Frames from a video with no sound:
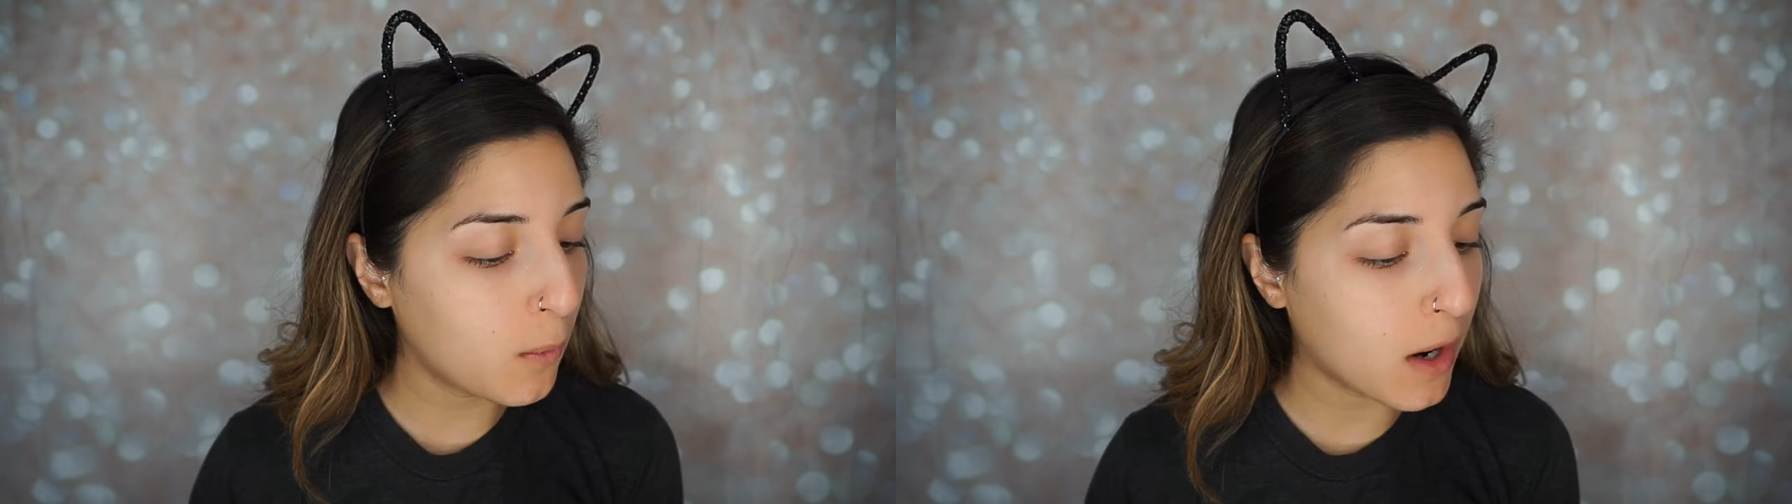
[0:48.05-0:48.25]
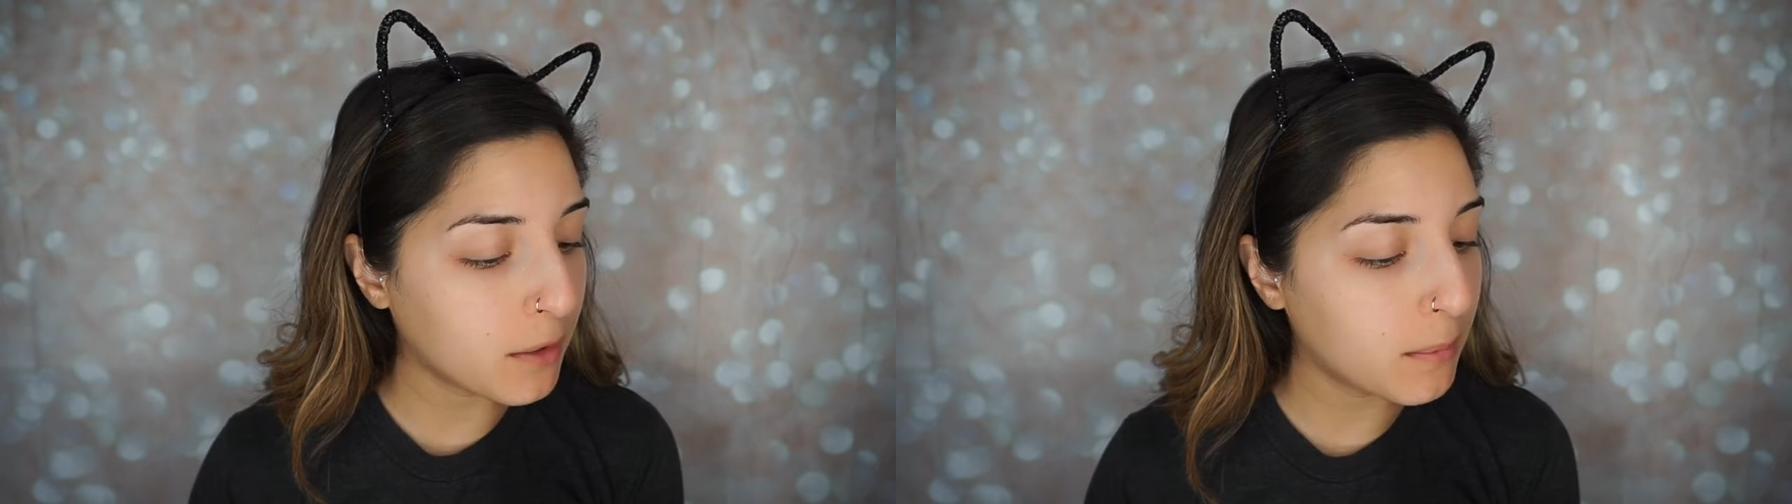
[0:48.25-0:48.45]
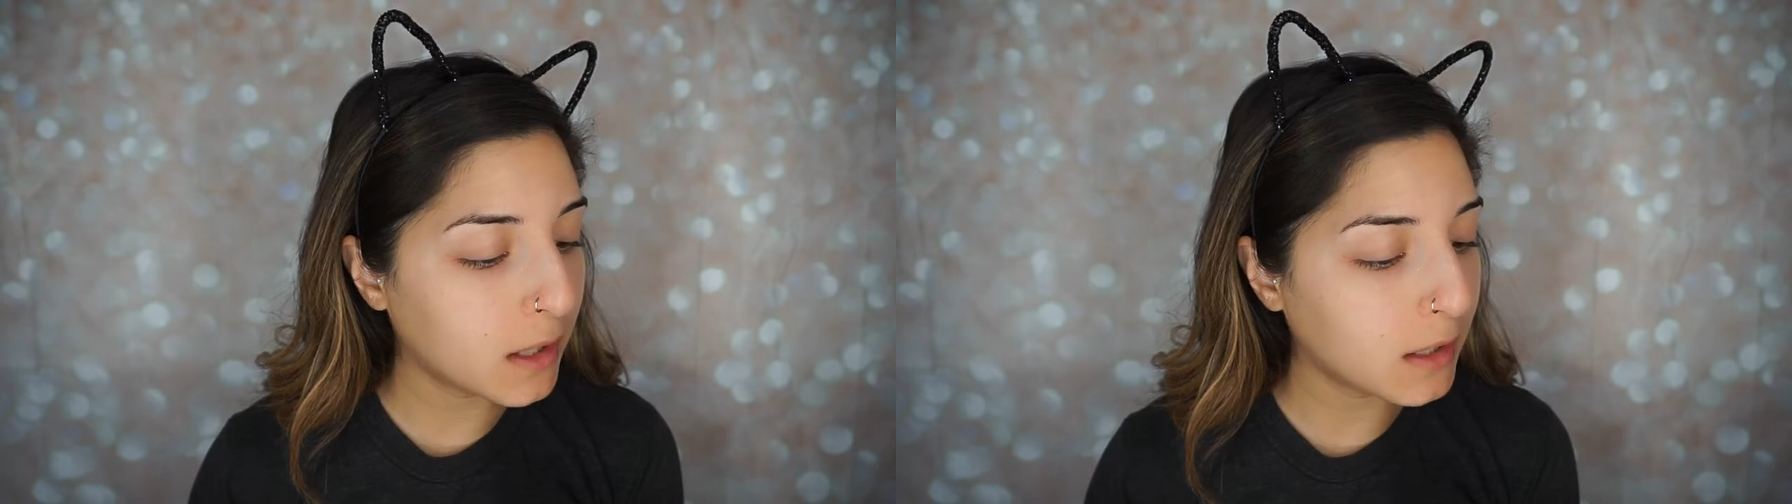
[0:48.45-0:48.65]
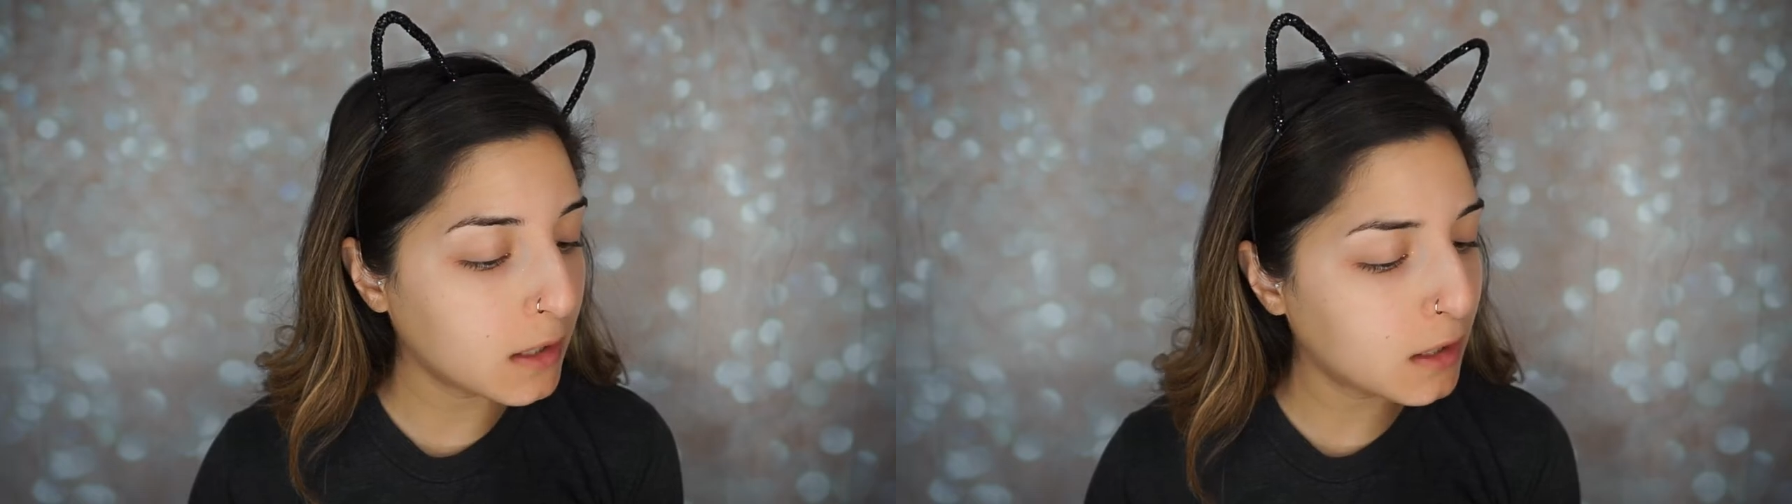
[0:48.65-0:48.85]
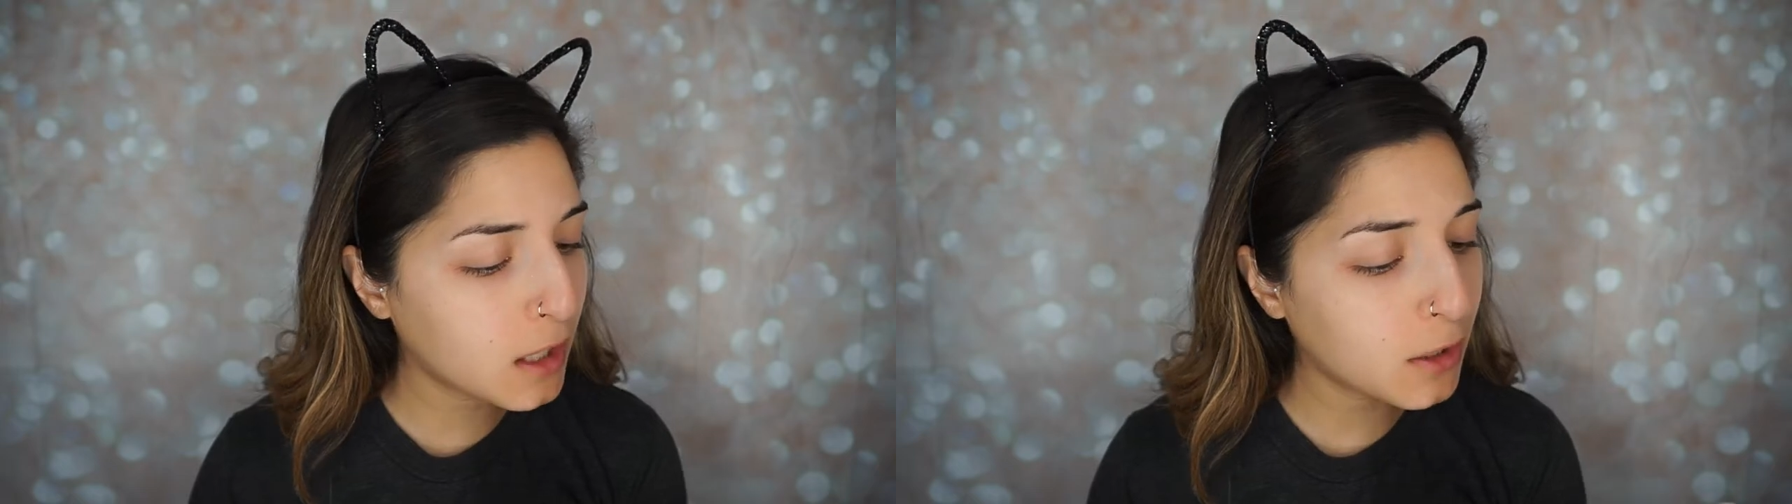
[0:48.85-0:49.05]

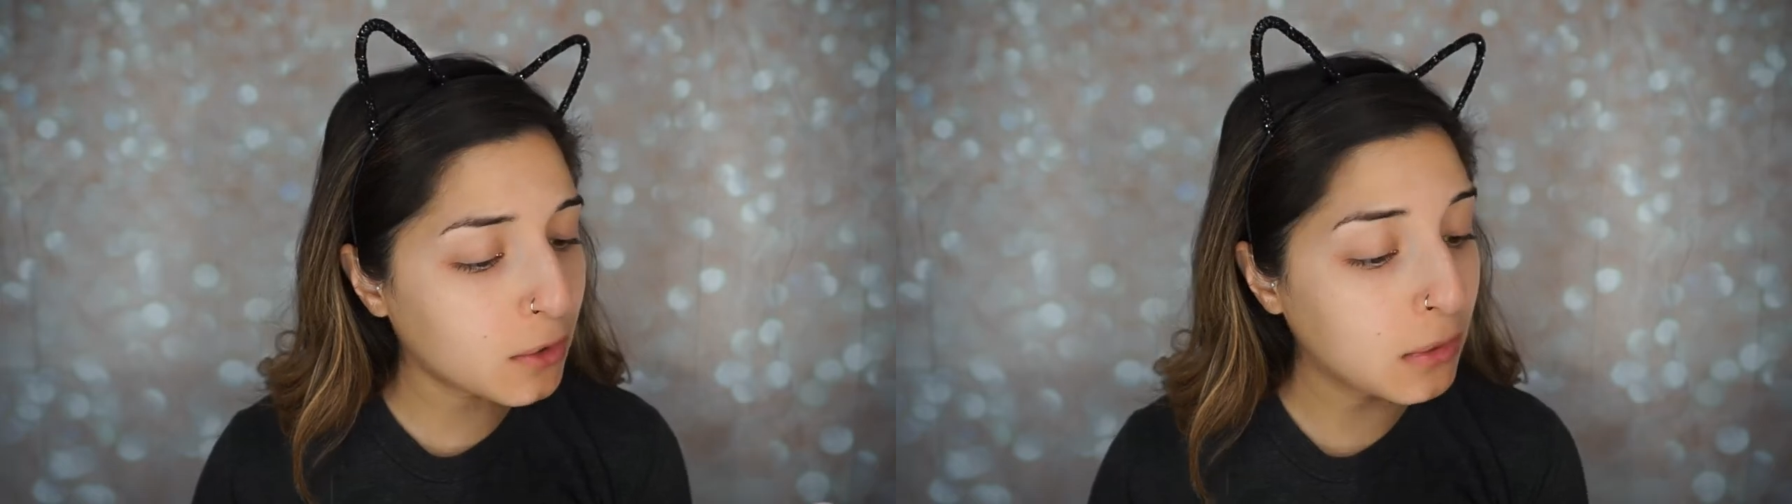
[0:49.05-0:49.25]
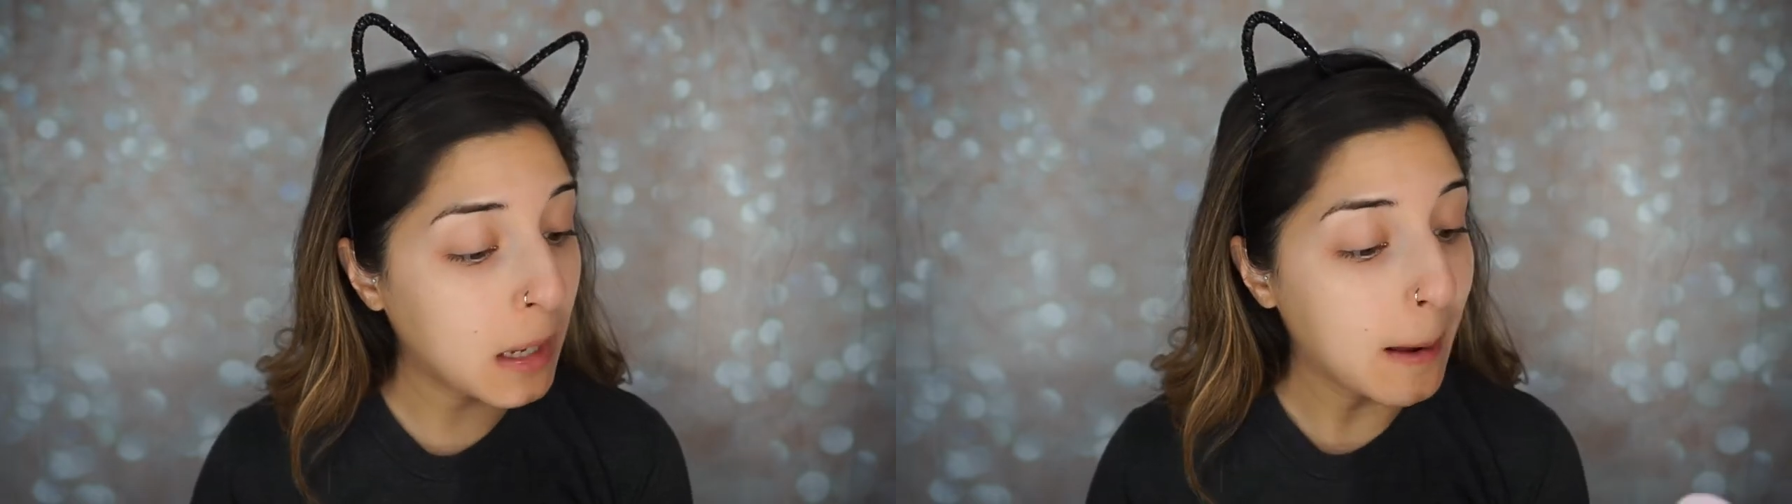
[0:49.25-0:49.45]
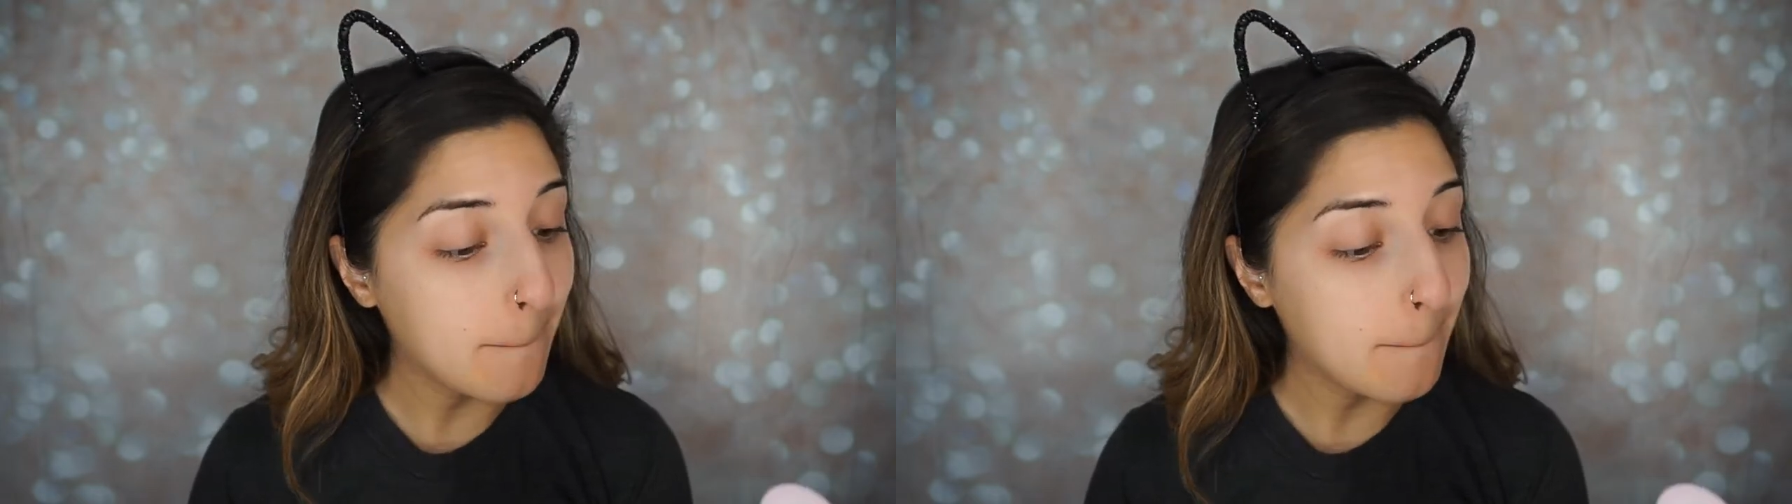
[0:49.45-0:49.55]
Watermelon Glow